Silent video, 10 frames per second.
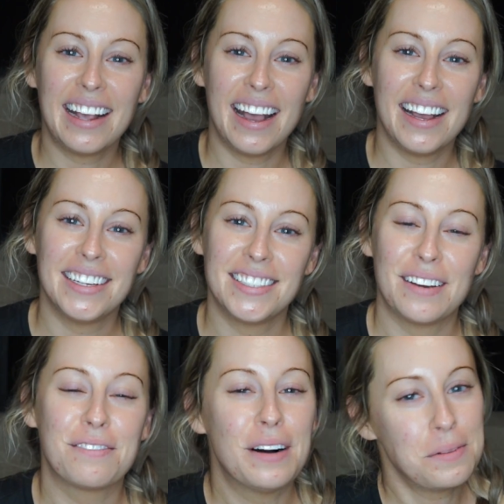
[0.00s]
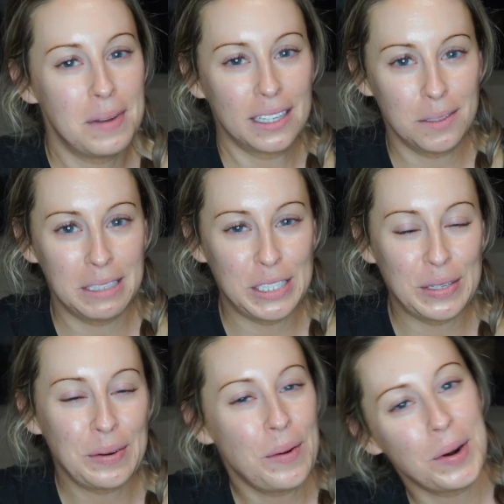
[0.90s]
guys, and welcome back to my
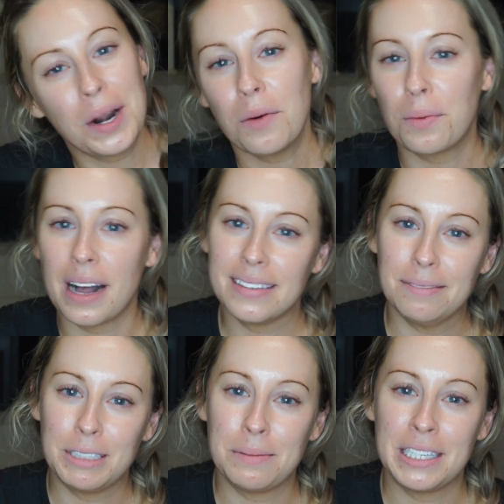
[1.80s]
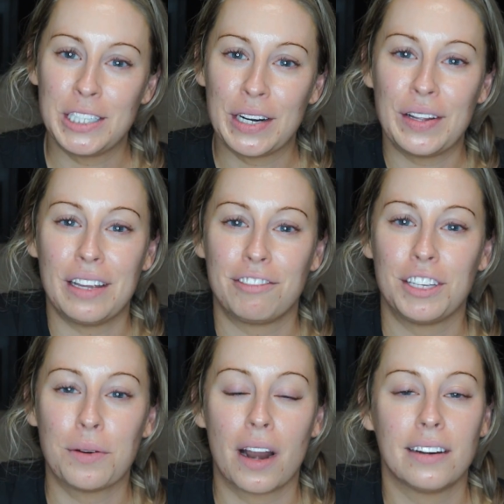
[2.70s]
channel, or welcome to my channel if
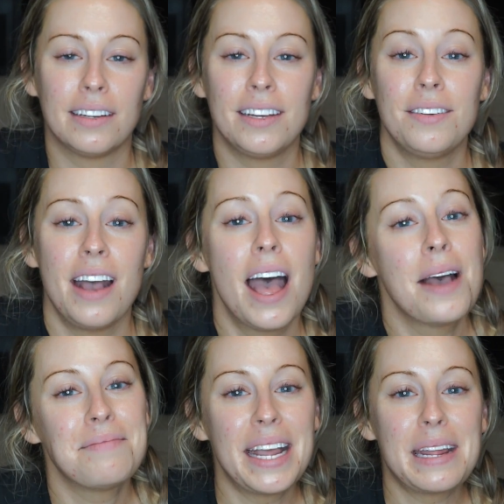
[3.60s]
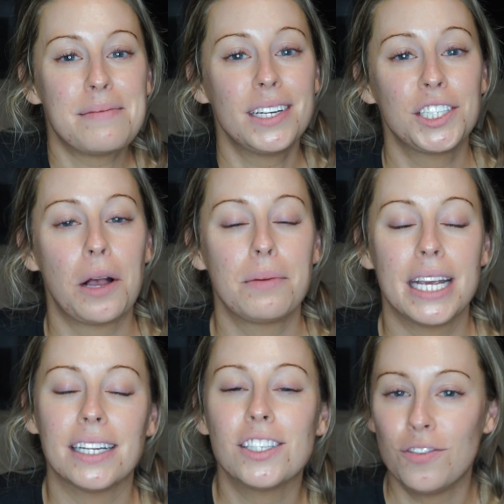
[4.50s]
you are new. My name is
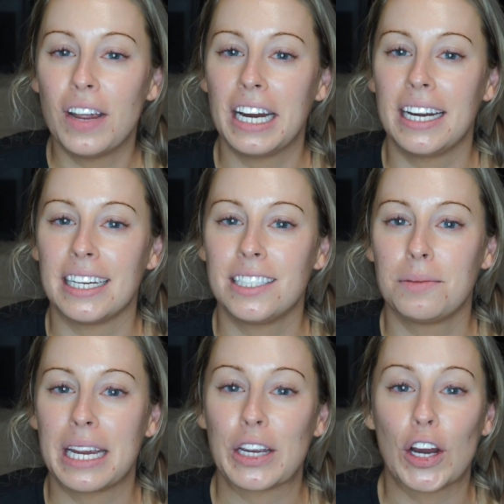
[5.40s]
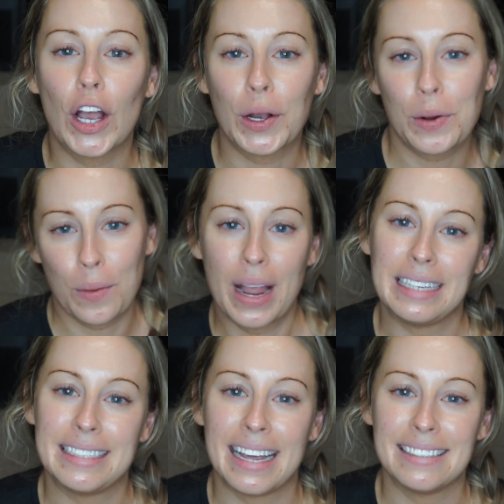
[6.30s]
Shelby. It's very nice to make your
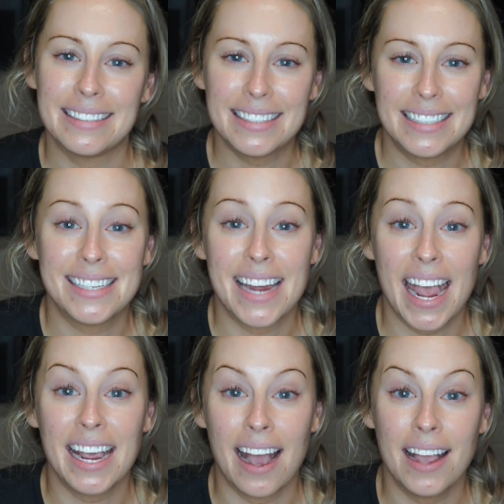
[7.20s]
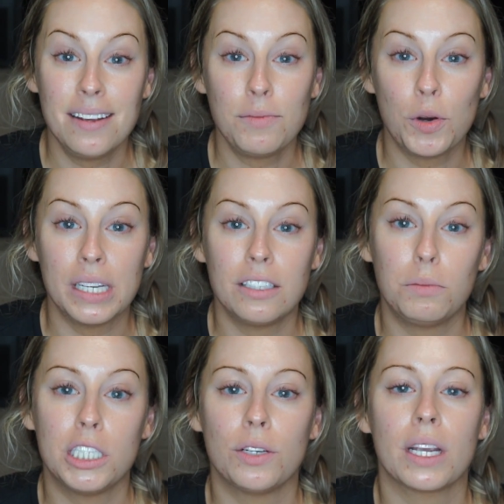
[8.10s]
acquaintance. Today I am going to
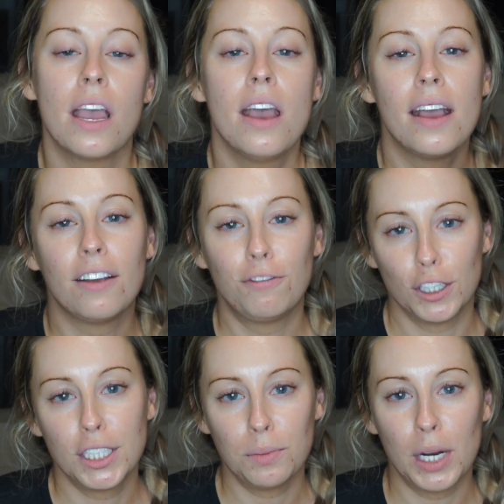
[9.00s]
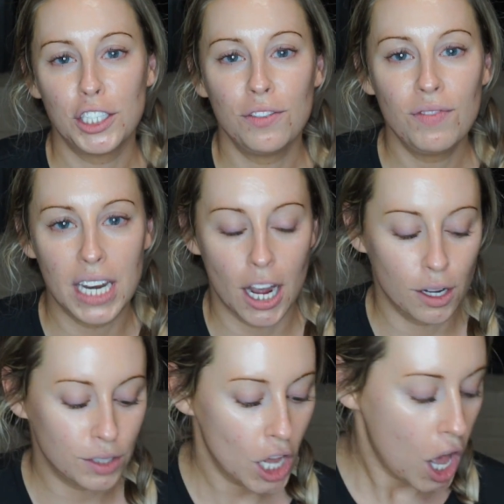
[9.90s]
be doing a first impression
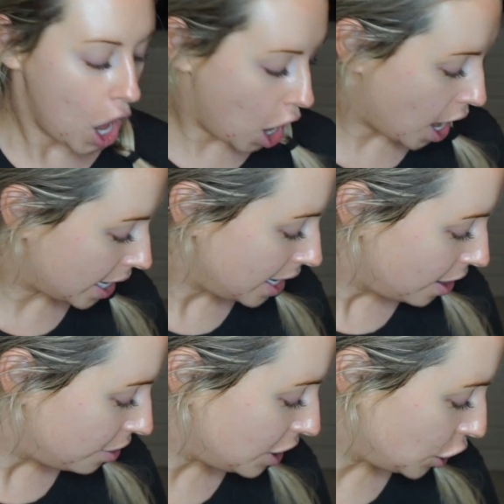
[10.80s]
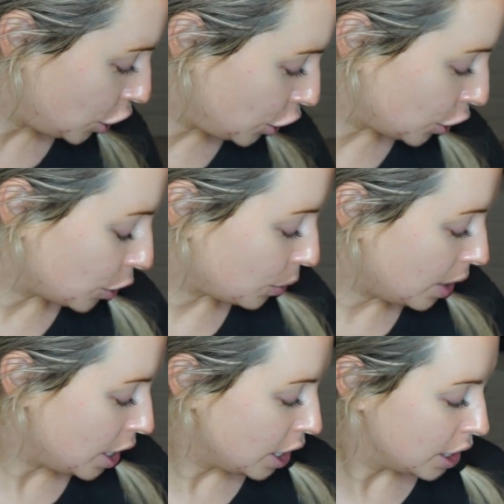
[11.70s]
videos on the new,